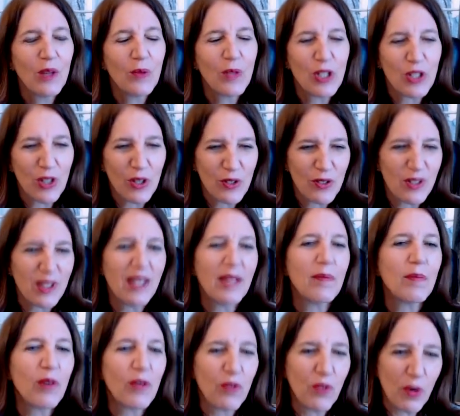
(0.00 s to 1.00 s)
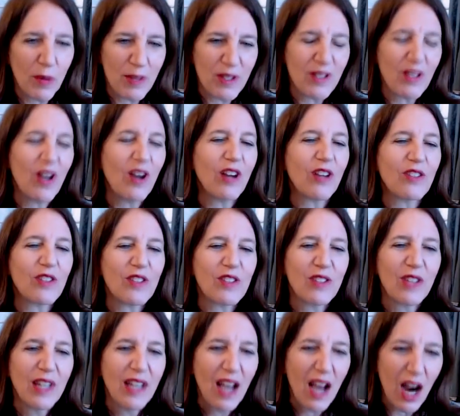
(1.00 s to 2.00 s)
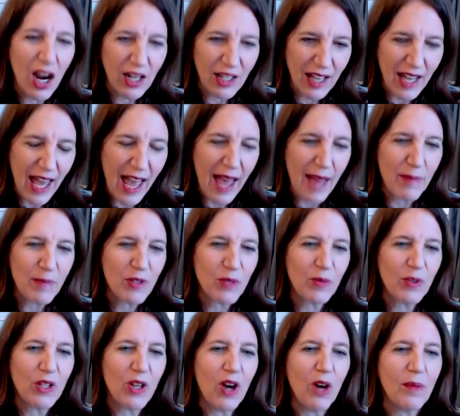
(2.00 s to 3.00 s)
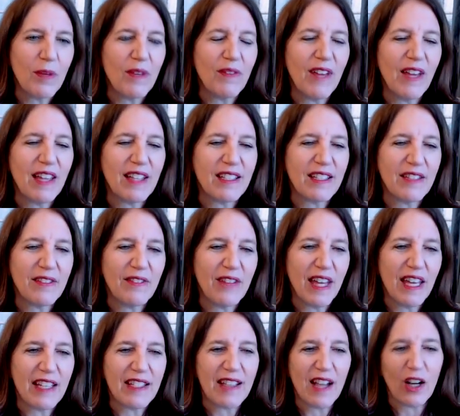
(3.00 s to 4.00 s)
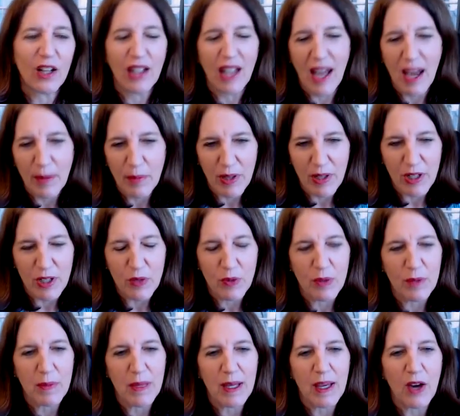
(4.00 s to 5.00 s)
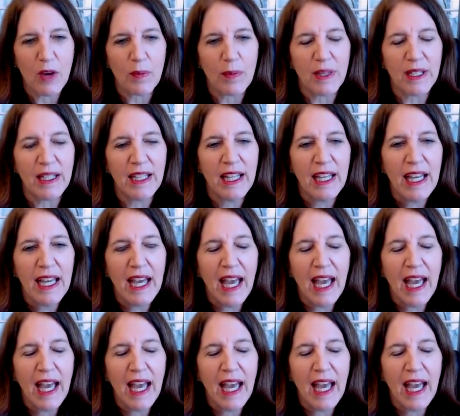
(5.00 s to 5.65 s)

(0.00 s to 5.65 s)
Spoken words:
we chose that performance arts, our labs would all be face-to-face, our libraries would be open,